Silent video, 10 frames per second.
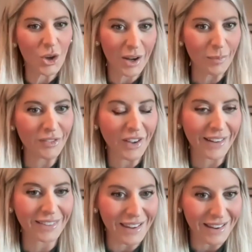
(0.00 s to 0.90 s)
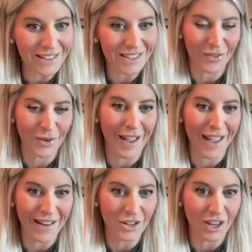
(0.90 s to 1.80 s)
go ahead and provide leads for my
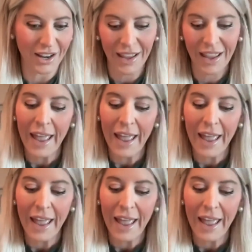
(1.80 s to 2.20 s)
agent?